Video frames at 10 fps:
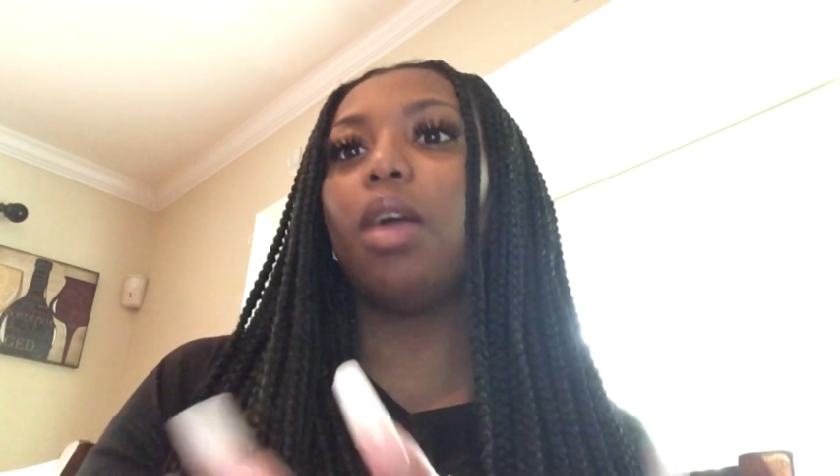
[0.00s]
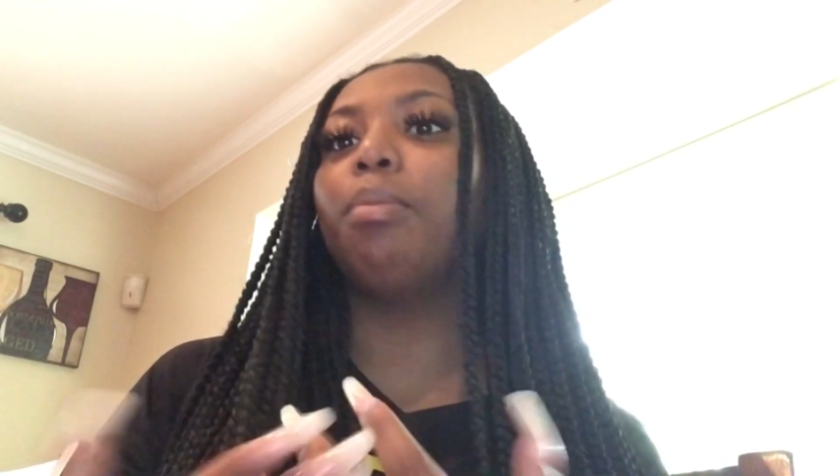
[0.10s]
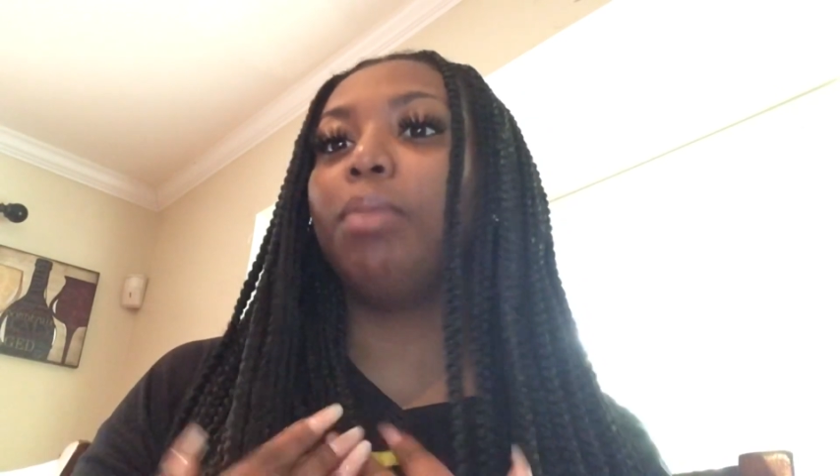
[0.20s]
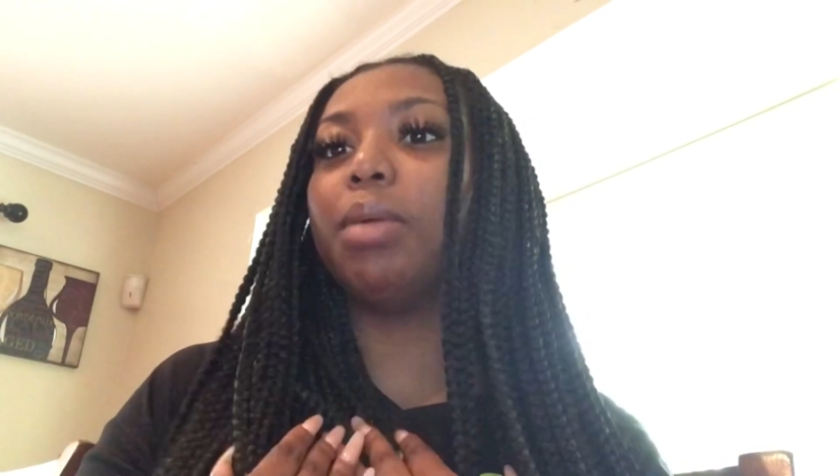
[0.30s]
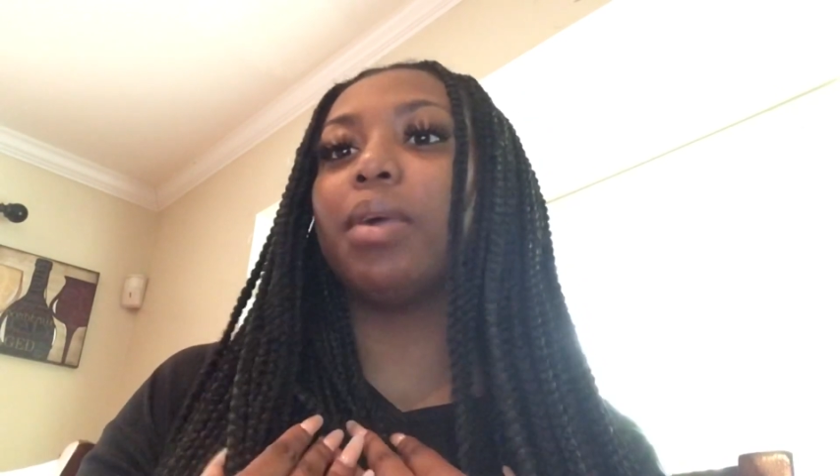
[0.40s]

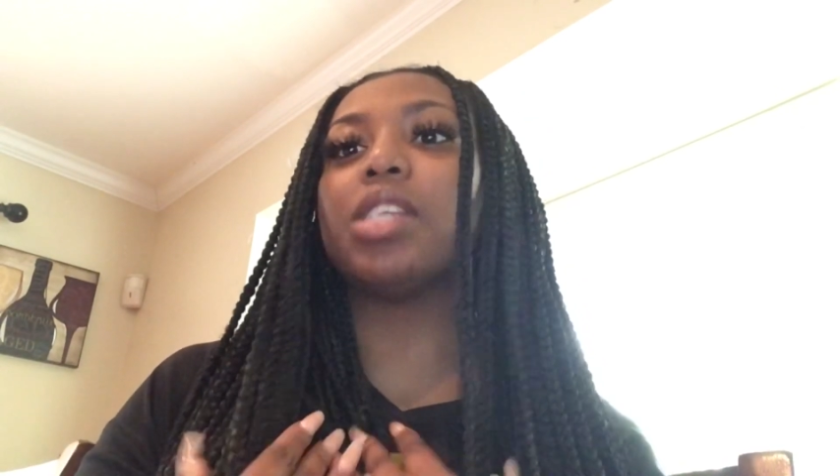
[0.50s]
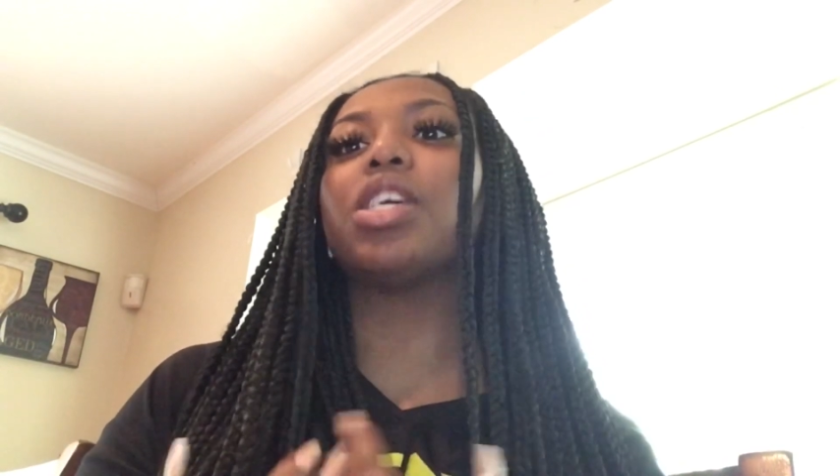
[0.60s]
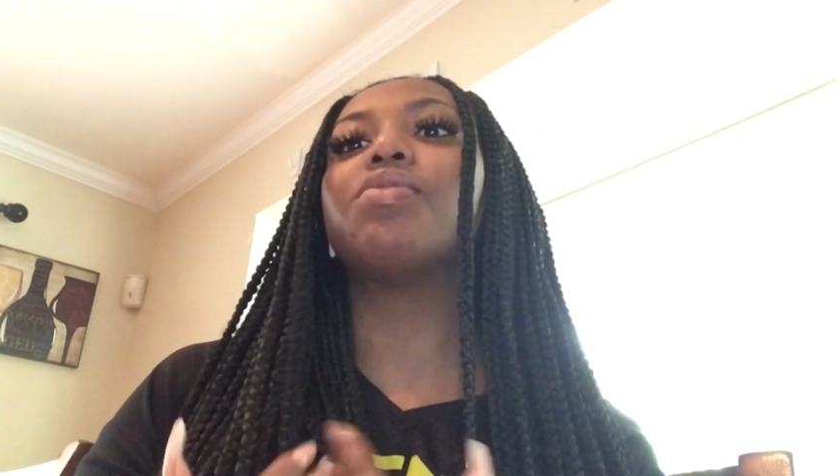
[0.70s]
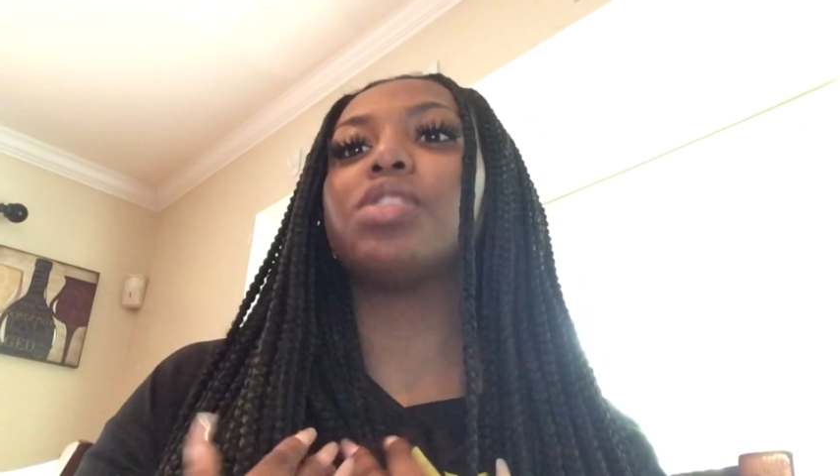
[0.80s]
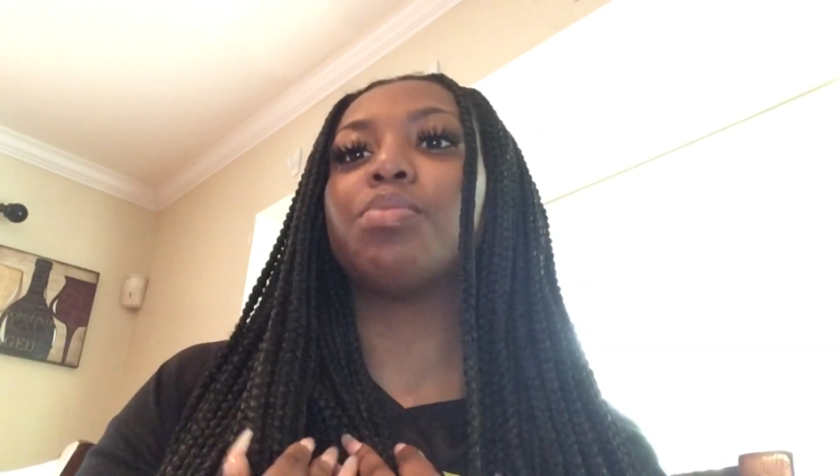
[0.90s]
Me
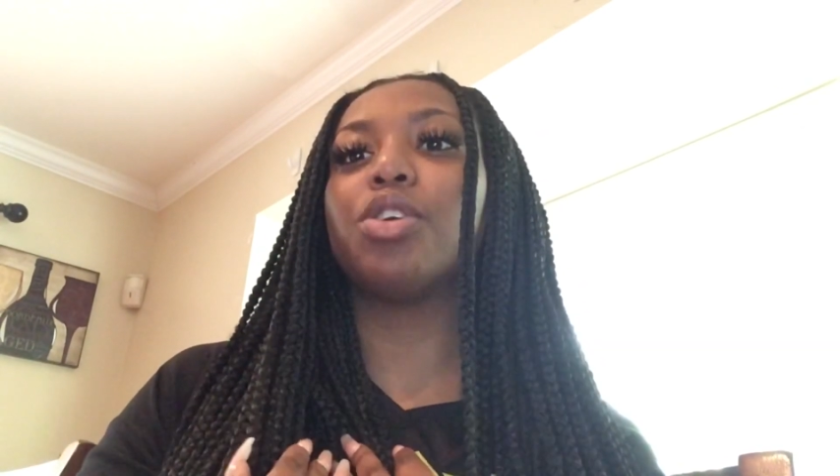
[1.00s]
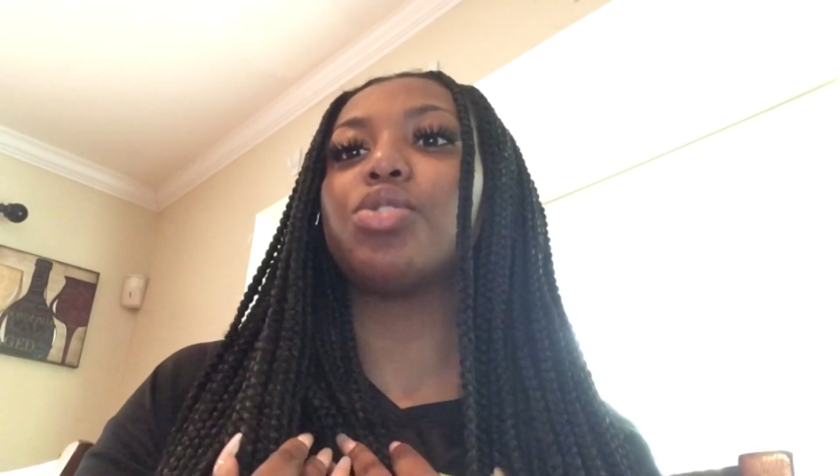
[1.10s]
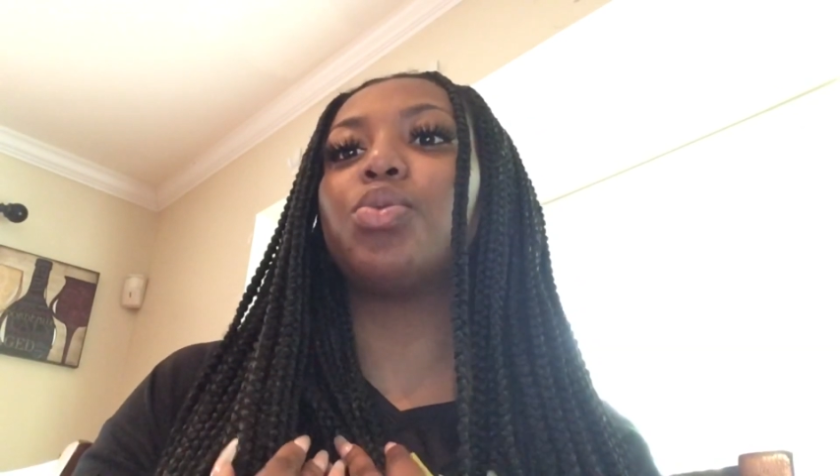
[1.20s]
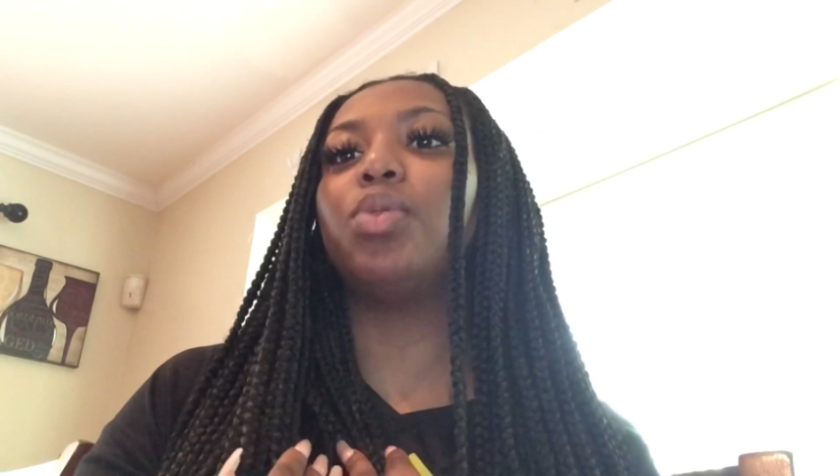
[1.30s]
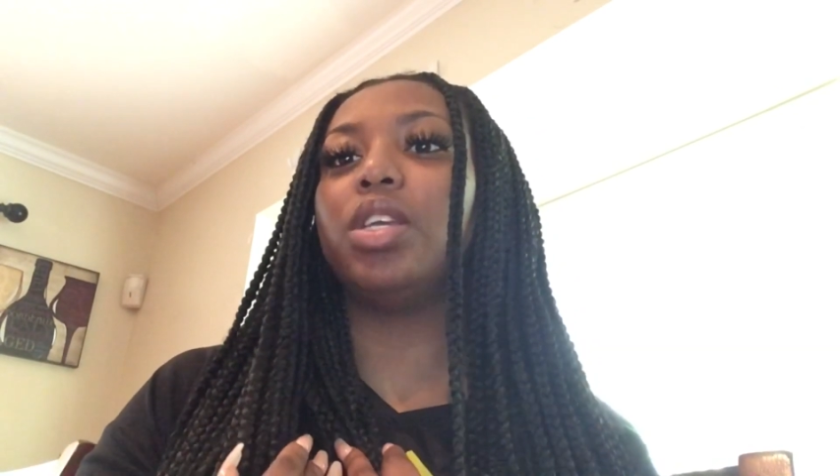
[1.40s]
myself is a
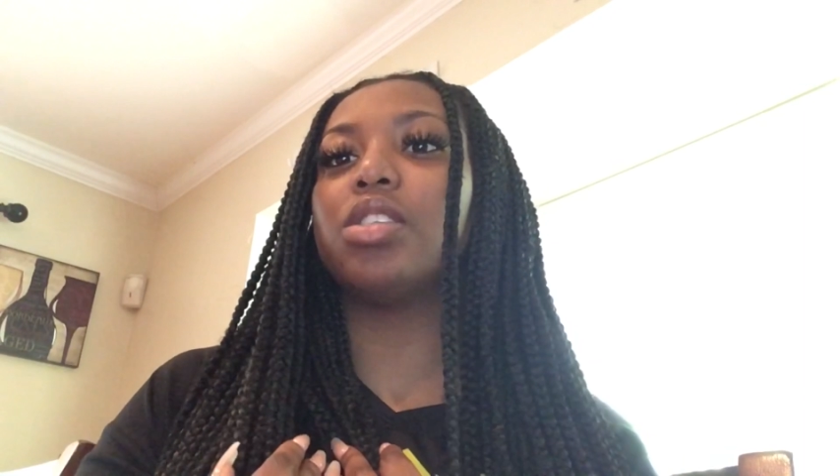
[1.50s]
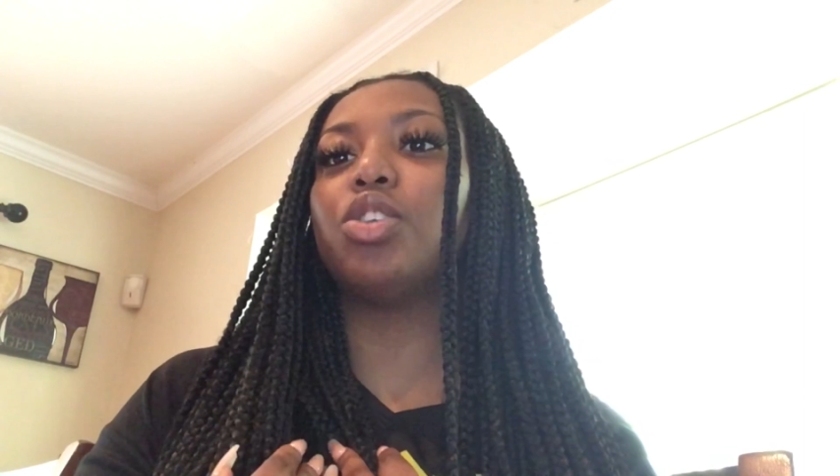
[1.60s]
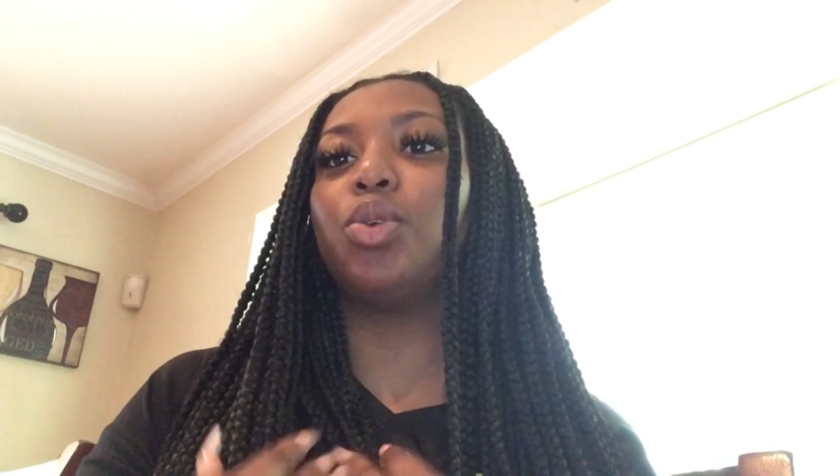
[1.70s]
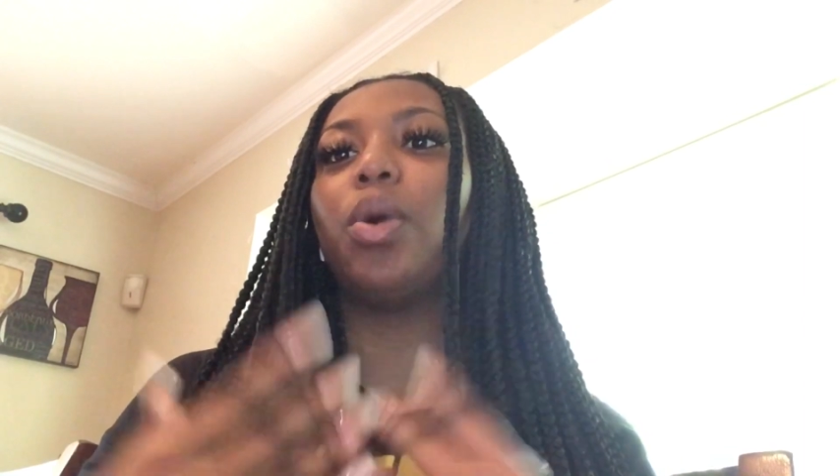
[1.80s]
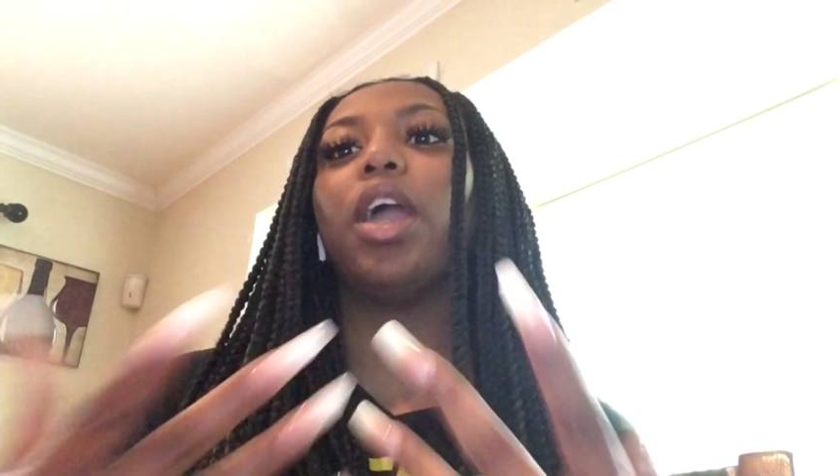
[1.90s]
person who needs
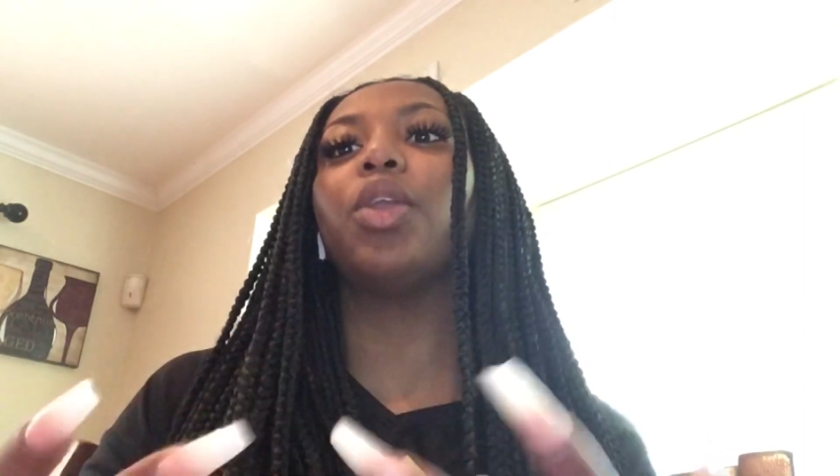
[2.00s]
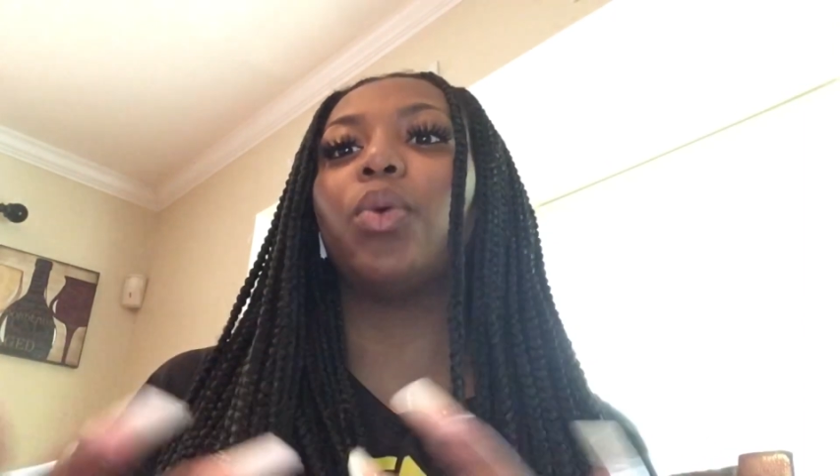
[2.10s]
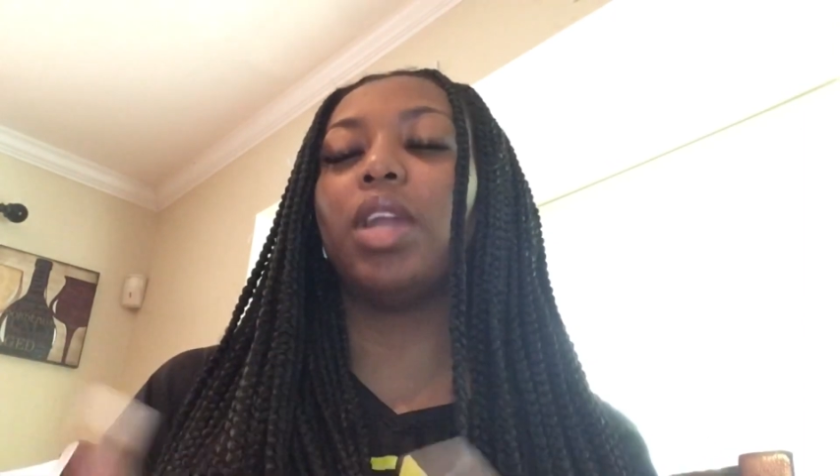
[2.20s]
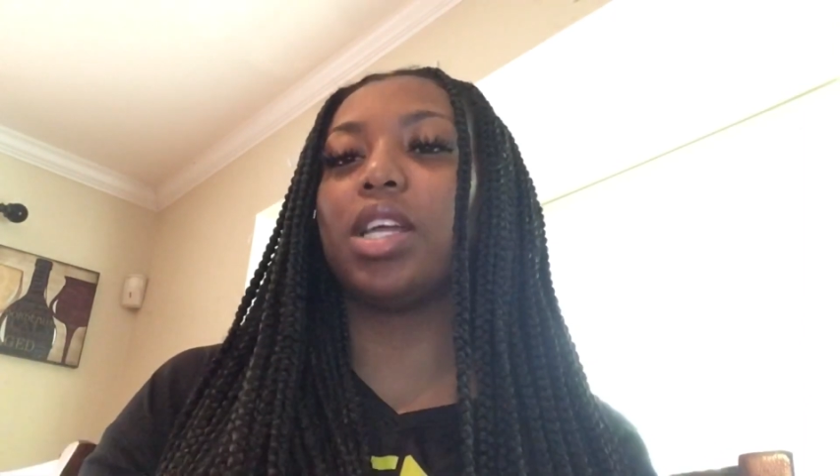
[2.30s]
to do hand-on